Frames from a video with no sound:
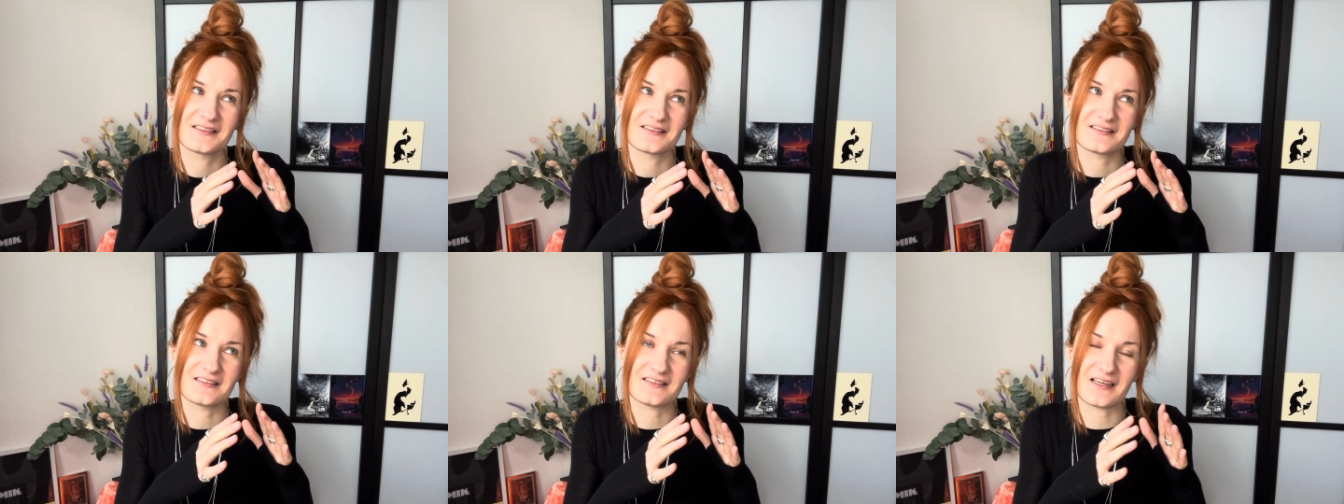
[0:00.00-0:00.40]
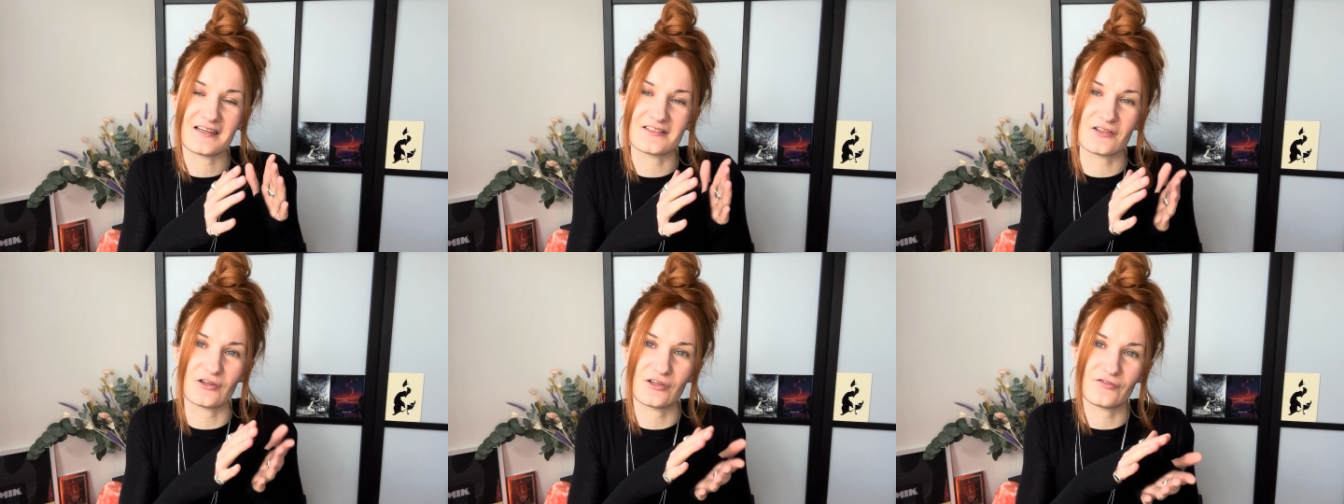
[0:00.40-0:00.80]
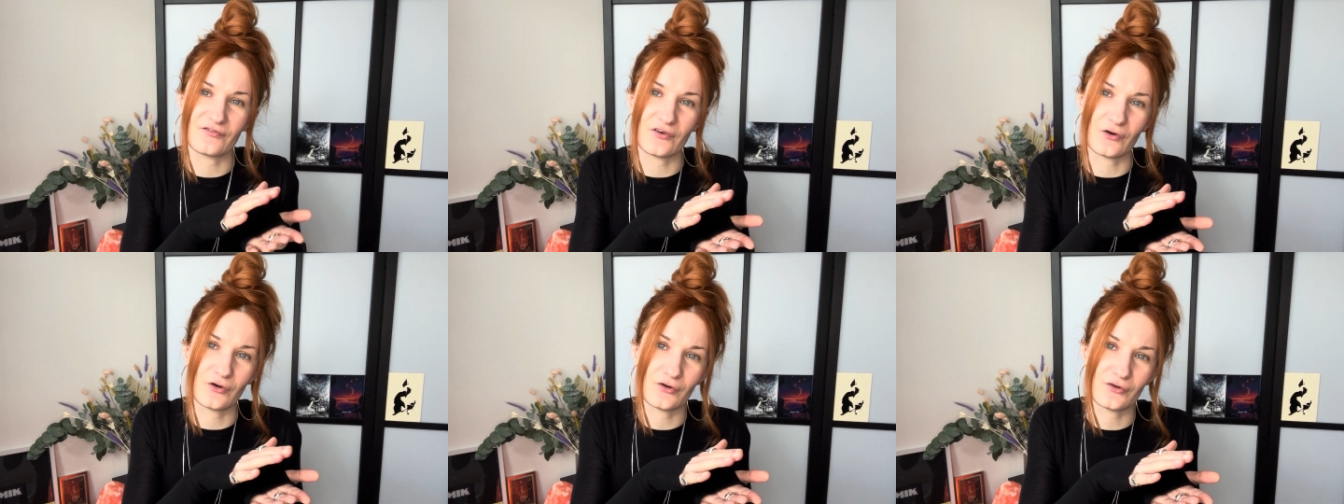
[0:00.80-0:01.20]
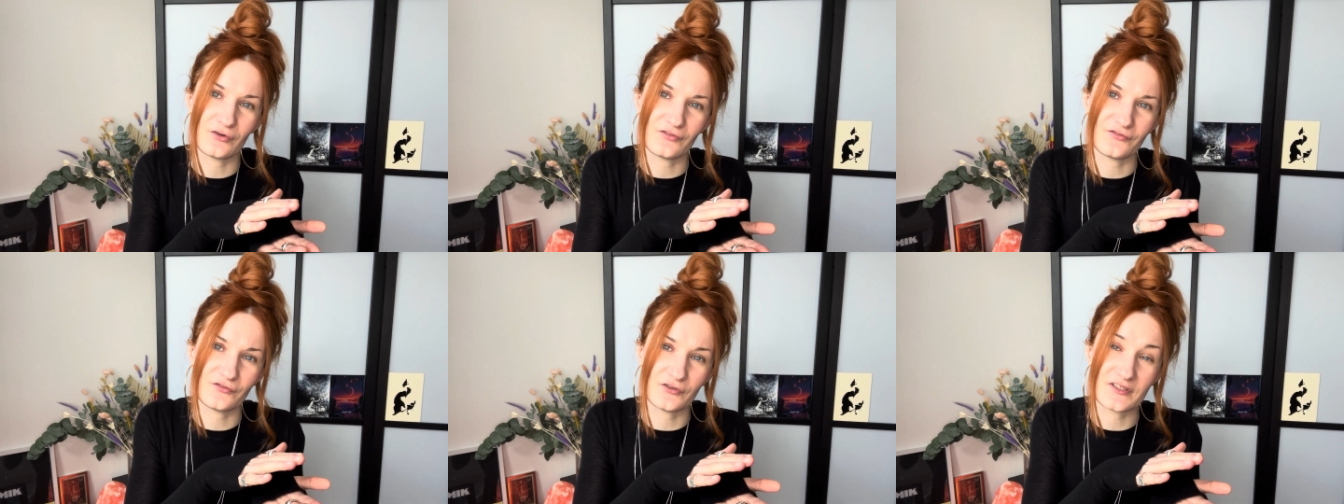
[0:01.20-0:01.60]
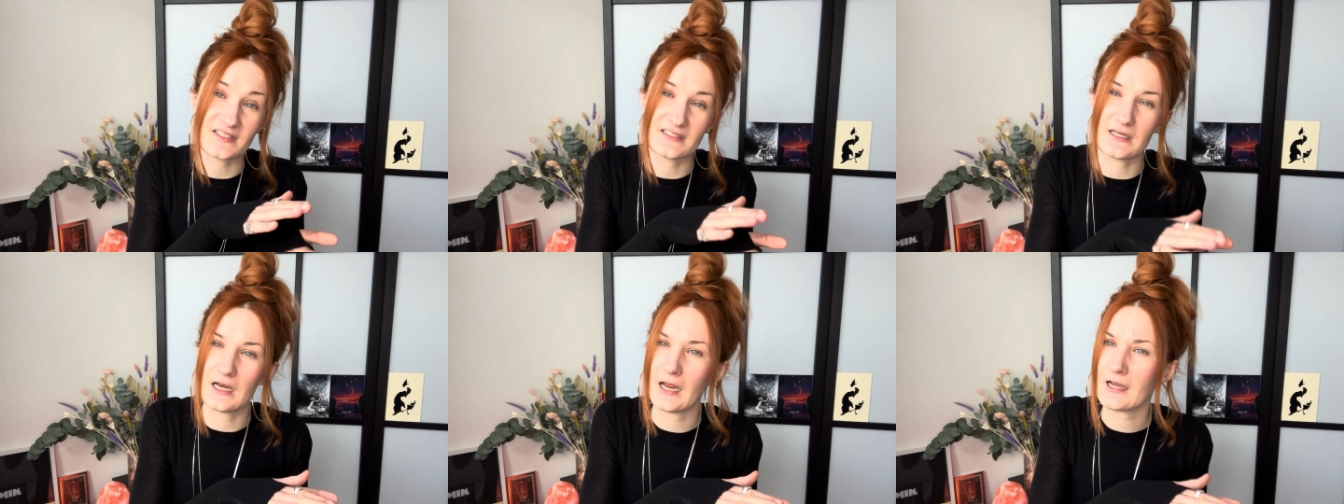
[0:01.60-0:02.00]
that that is only for a
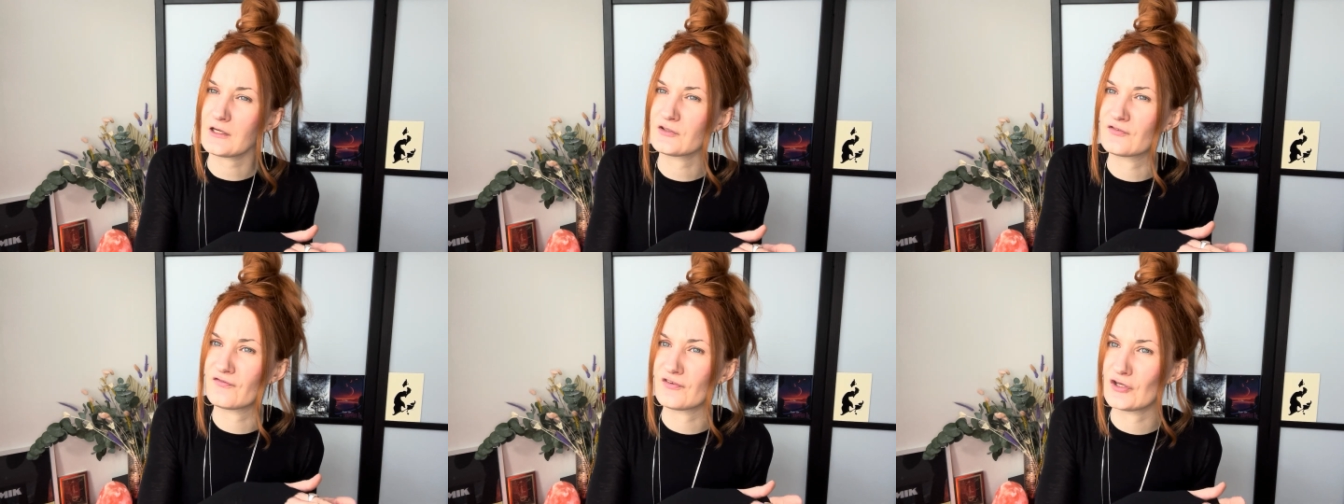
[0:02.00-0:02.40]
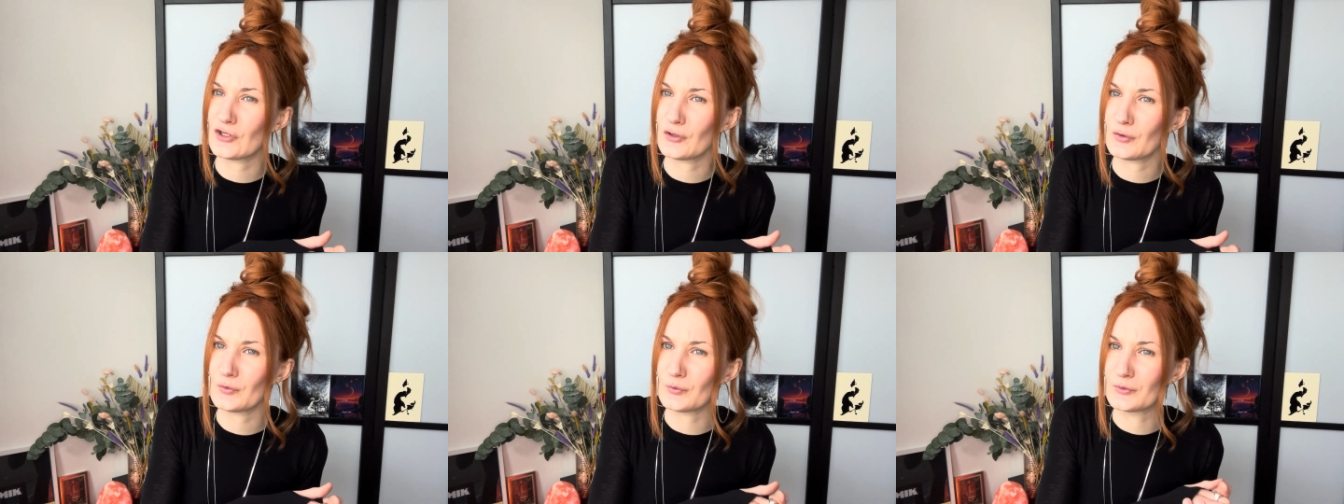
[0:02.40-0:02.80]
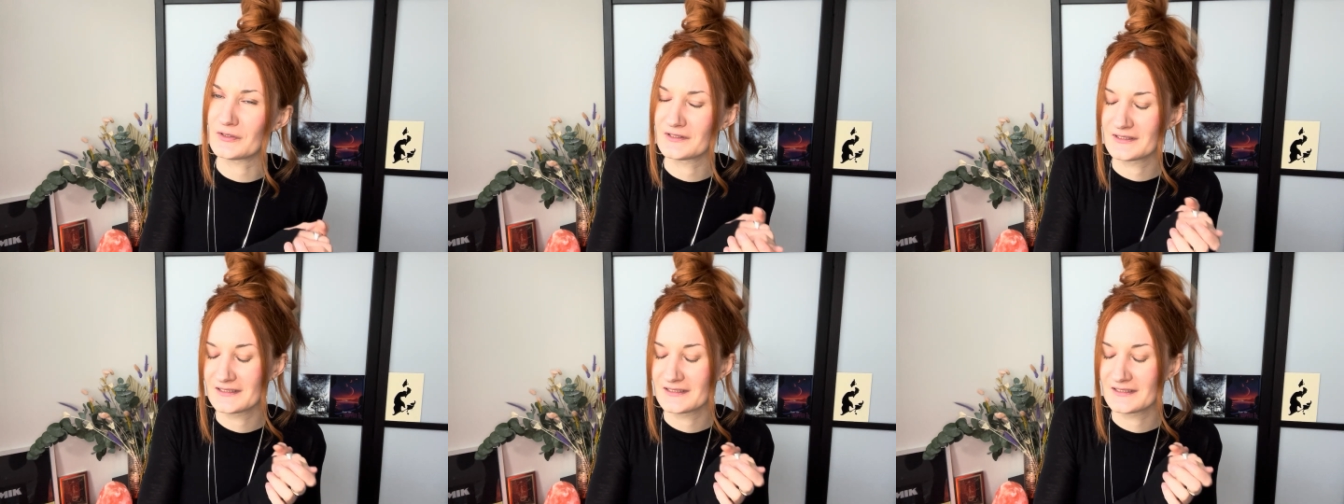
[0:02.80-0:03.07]
select few.